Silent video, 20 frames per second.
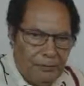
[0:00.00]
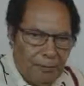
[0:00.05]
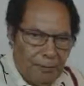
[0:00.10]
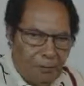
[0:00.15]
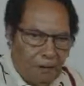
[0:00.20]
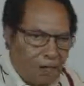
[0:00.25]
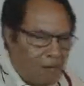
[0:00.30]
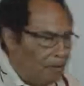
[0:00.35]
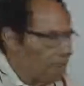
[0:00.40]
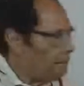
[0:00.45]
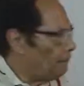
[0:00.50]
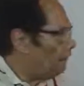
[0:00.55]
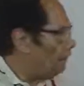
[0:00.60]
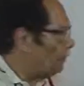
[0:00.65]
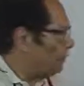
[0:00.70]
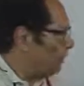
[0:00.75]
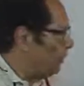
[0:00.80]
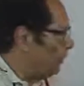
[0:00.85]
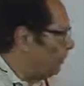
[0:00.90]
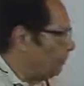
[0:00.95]
Follow
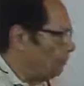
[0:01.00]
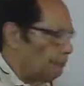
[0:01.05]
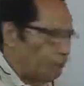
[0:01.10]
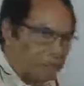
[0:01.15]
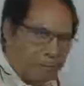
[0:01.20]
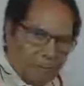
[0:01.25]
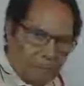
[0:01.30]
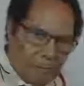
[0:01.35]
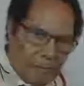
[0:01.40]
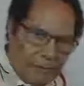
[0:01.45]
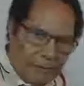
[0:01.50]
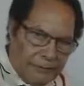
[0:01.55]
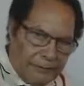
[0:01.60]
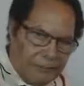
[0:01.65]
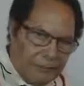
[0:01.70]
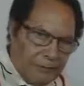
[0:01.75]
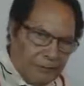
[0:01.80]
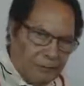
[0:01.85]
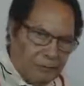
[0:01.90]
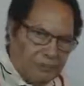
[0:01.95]
up in
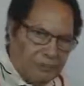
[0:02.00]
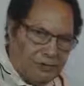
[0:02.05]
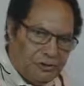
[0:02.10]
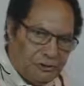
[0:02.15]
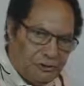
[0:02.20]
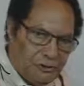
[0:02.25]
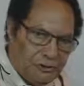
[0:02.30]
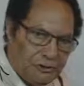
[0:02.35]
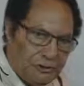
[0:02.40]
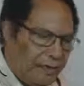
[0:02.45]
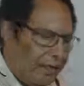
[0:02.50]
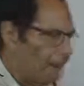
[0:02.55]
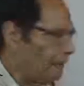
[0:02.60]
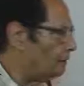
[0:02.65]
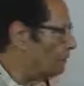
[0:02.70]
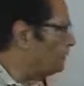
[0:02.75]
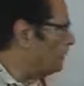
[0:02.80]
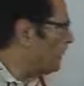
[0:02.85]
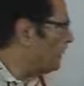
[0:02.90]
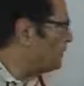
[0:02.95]
my views on the
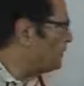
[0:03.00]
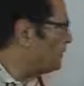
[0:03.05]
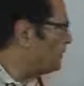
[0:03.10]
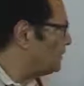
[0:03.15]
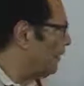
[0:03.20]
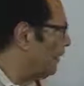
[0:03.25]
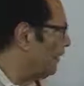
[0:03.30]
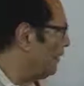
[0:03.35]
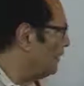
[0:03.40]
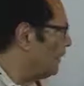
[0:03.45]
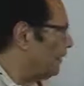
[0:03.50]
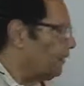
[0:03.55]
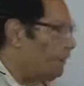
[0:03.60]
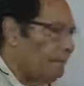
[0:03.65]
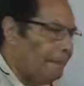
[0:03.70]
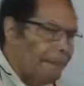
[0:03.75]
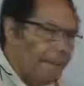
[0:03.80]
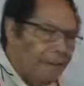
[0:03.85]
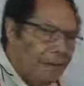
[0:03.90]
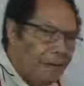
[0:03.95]
head box
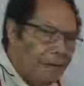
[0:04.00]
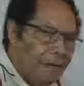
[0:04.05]
area.